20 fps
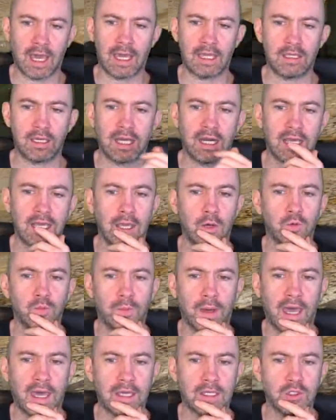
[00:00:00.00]
guy kind of held
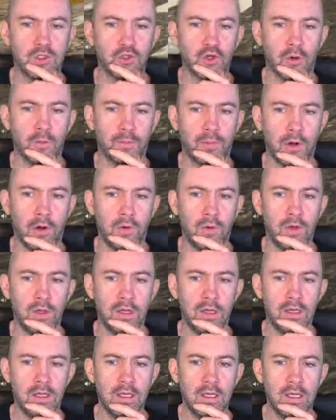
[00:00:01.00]
back and shot Paul.
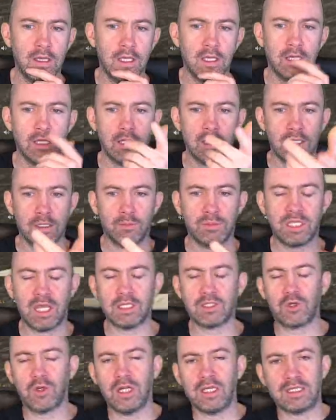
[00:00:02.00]

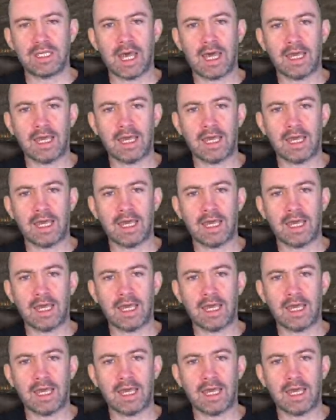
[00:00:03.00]
Sid's going to